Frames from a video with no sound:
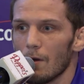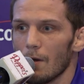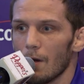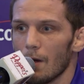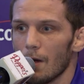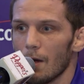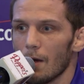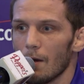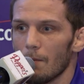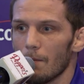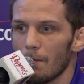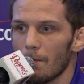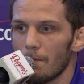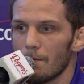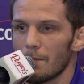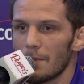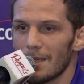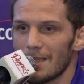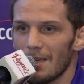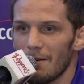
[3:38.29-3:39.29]
Um,
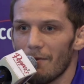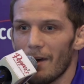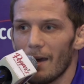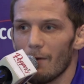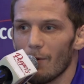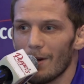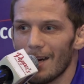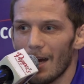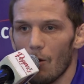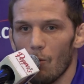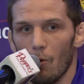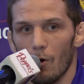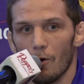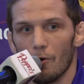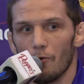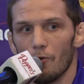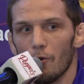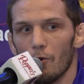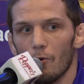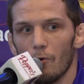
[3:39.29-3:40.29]
65 right now, one
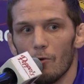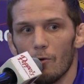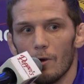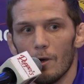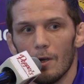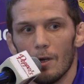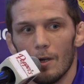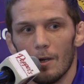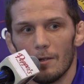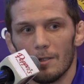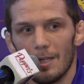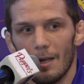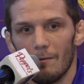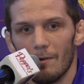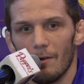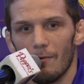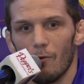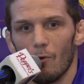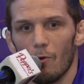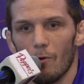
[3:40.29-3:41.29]
or two.
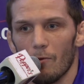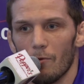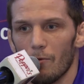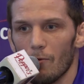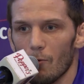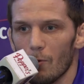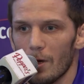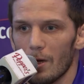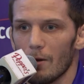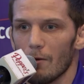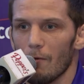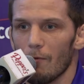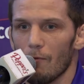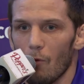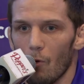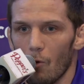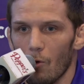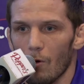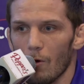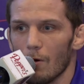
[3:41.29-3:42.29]
74, three or
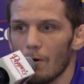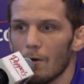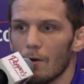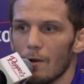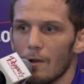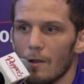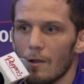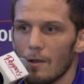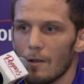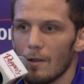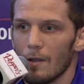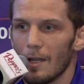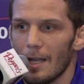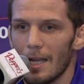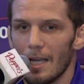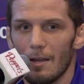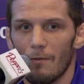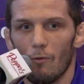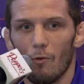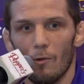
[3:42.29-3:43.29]
four.
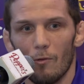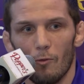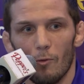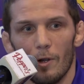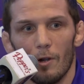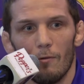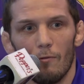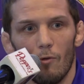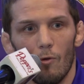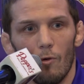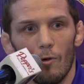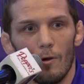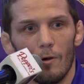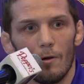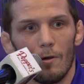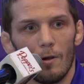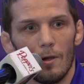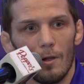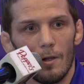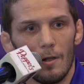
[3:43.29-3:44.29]
84, three or
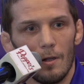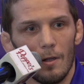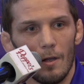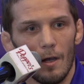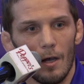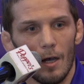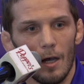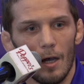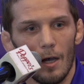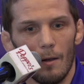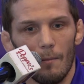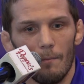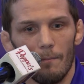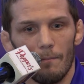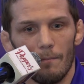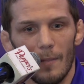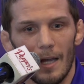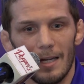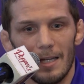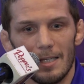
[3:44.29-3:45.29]
four. Um,
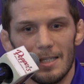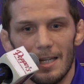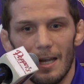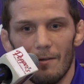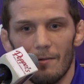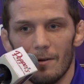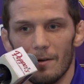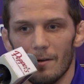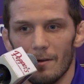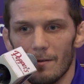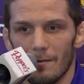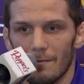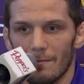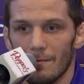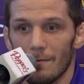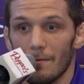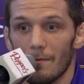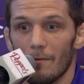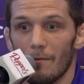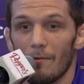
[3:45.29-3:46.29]
97,
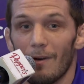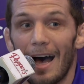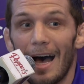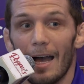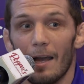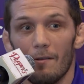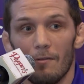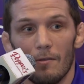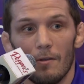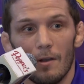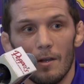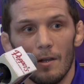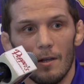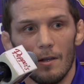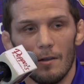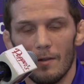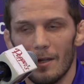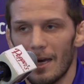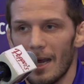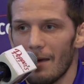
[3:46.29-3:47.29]
five
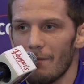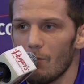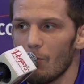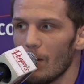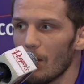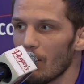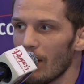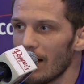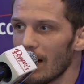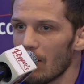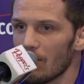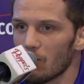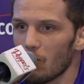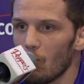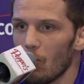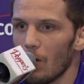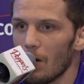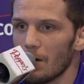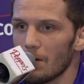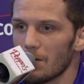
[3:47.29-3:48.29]
then heavyweight right now is
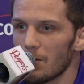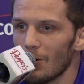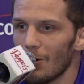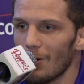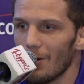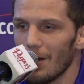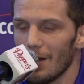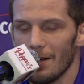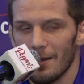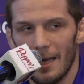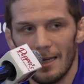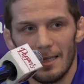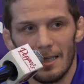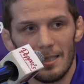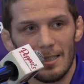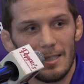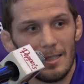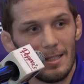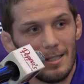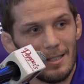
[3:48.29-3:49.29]
one. So that
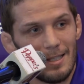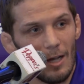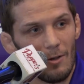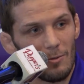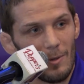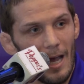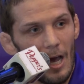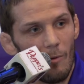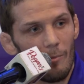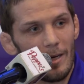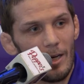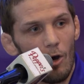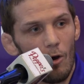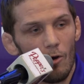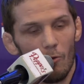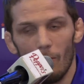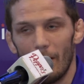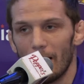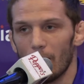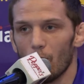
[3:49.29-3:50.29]
just tells me how many
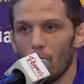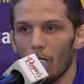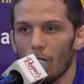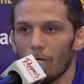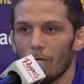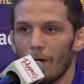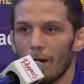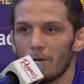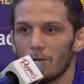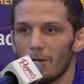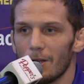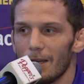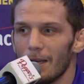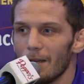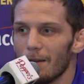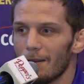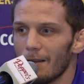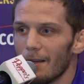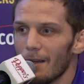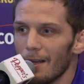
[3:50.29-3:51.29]
automatic qualifiers you
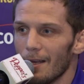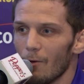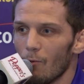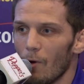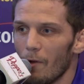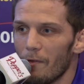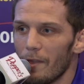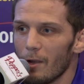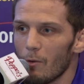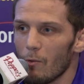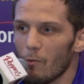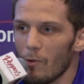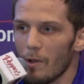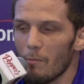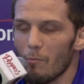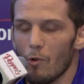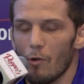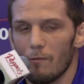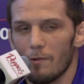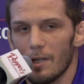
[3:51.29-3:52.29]
get. And one thing when we
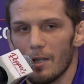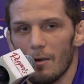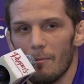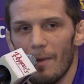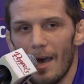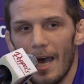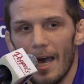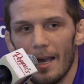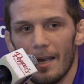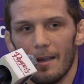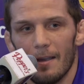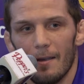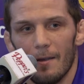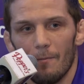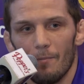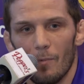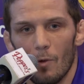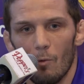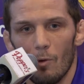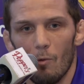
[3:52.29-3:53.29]
moved to the MAC,
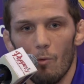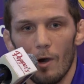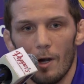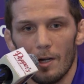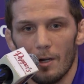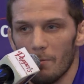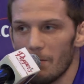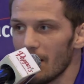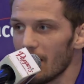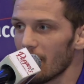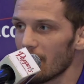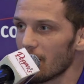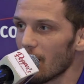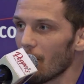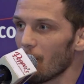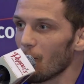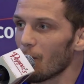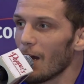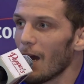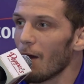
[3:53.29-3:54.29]
we wanted to be in a
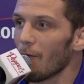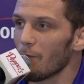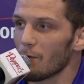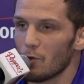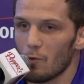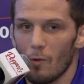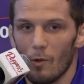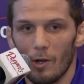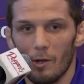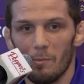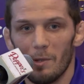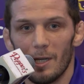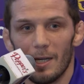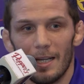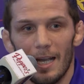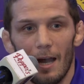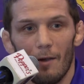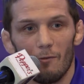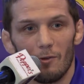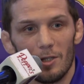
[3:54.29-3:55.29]
tougher conference. We wanted to be in
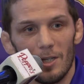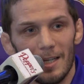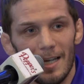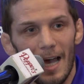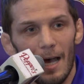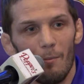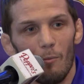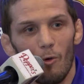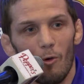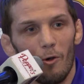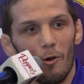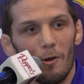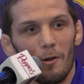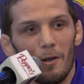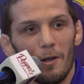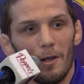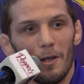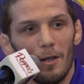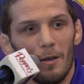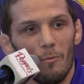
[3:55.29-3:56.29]
a conference that got more,
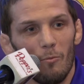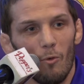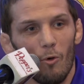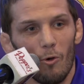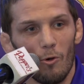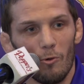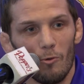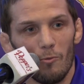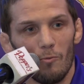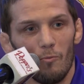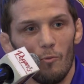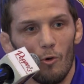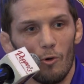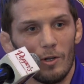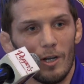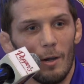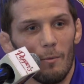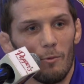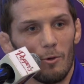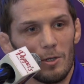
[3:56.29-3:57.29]
more, more
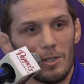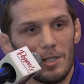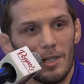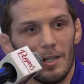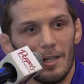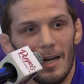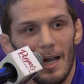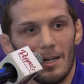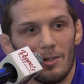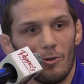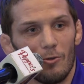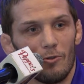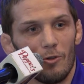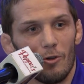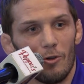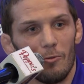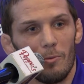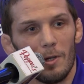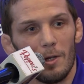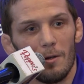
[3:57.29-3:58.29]
numbers to the national
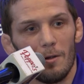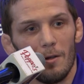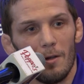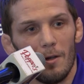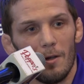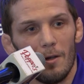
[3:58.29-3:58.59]
tournament.